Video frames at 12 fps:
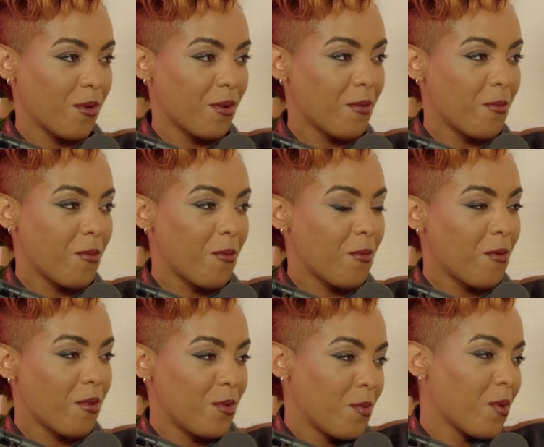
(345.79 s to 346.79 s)
Oh, thank
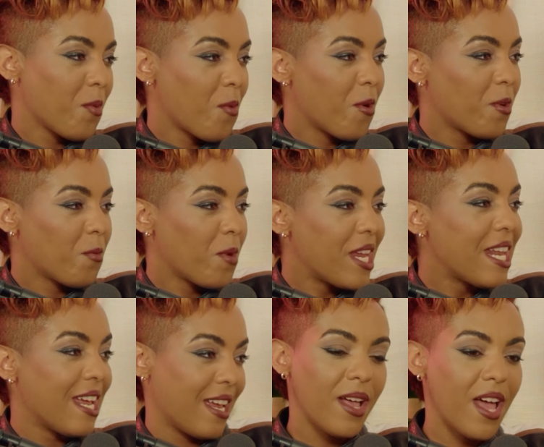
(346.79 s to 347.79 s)
you. You were award
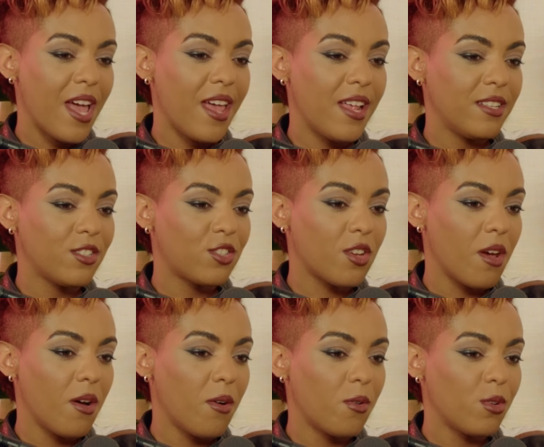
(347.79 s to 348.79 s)
winning. And
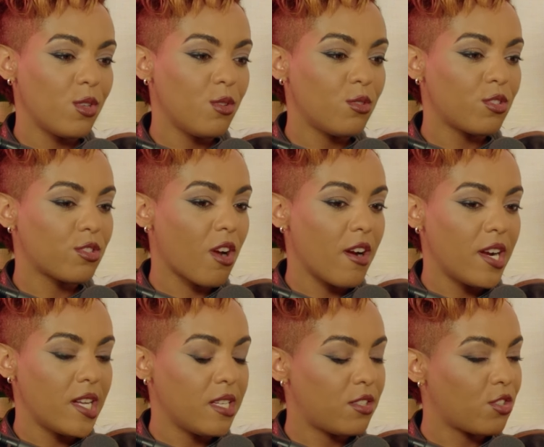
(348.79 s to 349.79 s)
so you
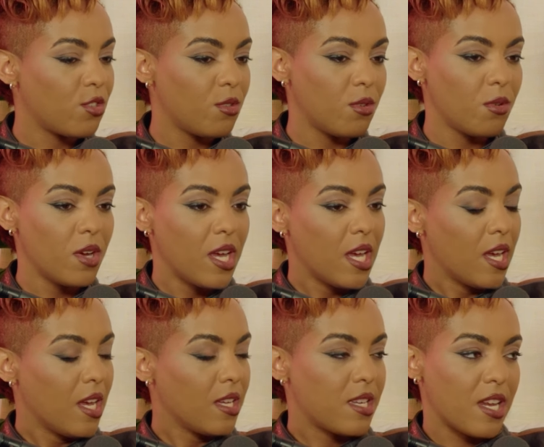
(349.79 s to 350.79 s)
started to
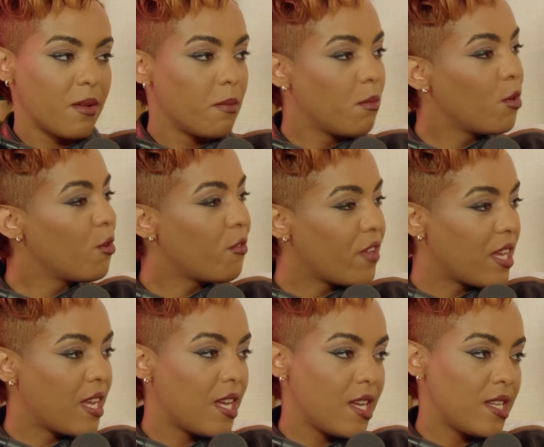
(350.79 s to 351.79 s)
get in
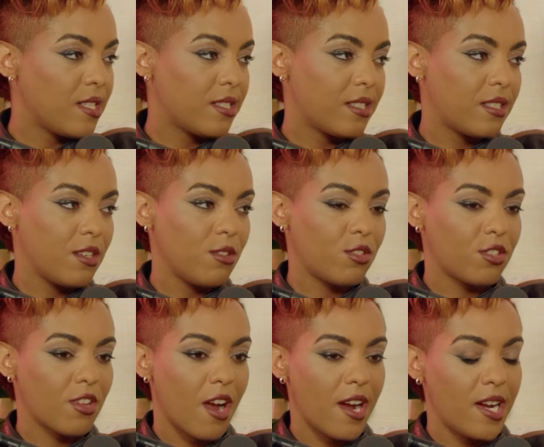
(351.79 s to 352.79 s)
movies, you
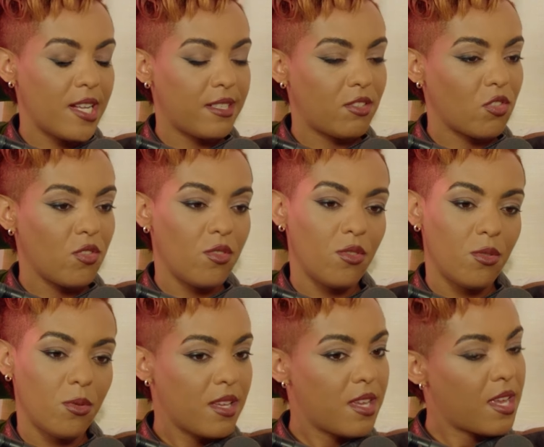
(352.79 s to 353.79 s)
started
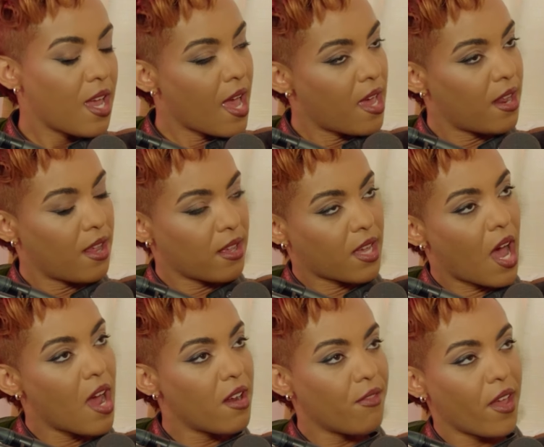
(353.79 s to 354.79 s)
to get
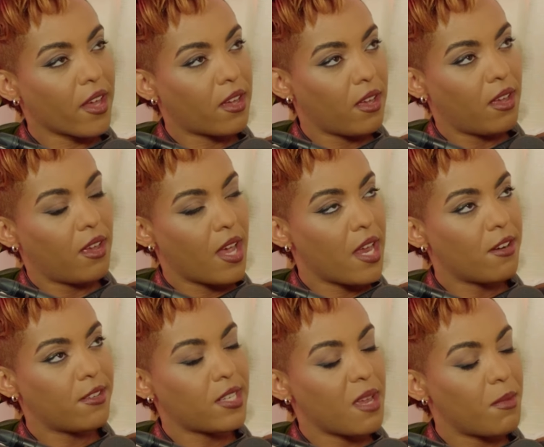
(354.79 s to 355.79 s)
kind of like a
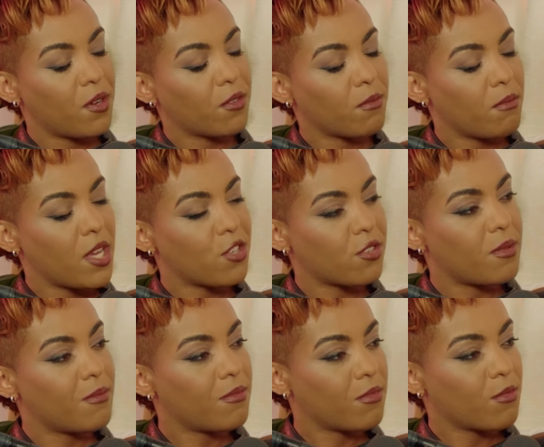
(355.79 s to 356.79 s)
entertainment
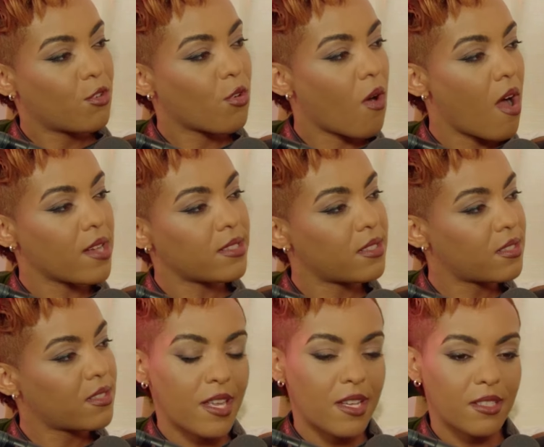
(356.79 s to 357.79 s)
mainstream
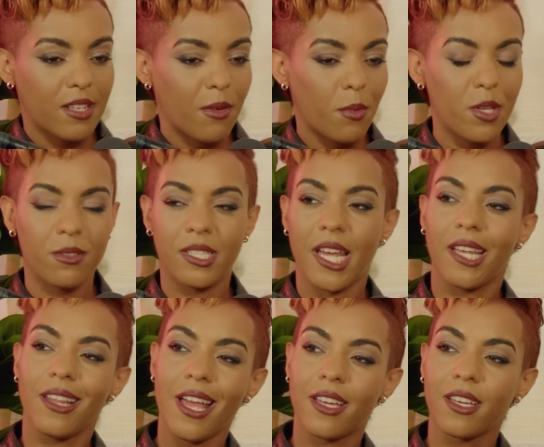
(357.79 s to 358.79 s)
cross mm. yes what do you say
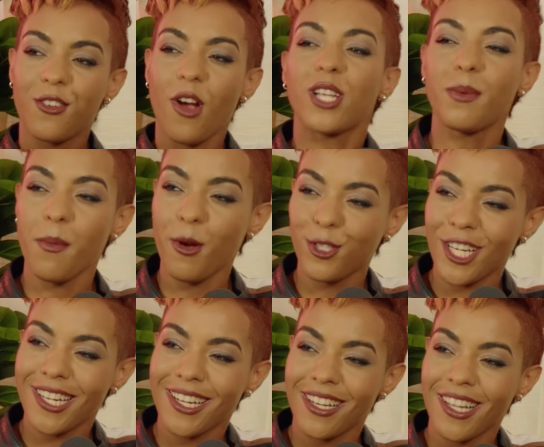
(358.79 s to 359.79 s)
like cross promotion
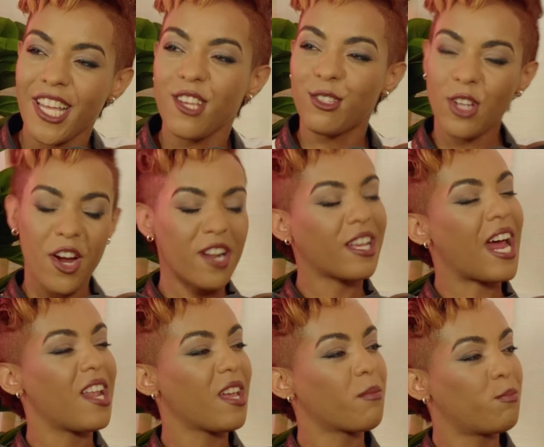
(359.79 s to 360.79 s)
like you started to
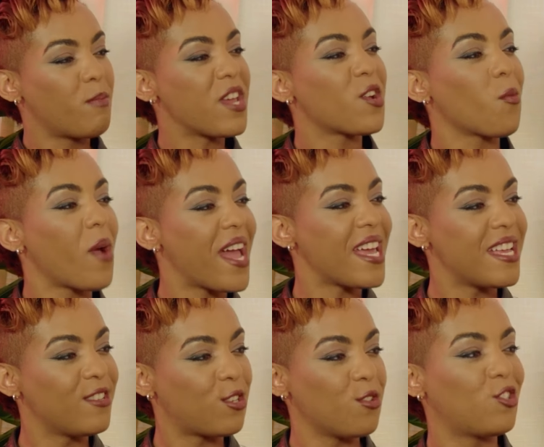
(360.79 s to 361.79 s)
kind of like make your way
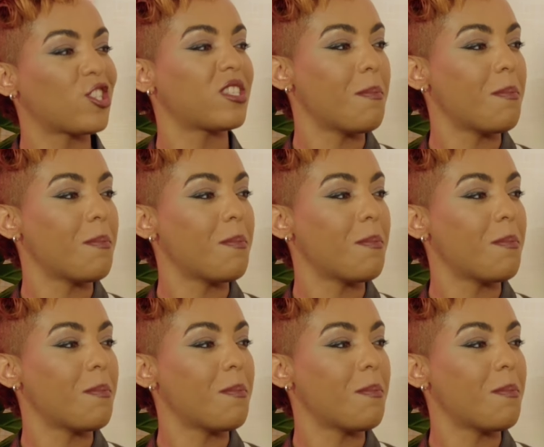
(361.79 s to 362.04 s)
into just the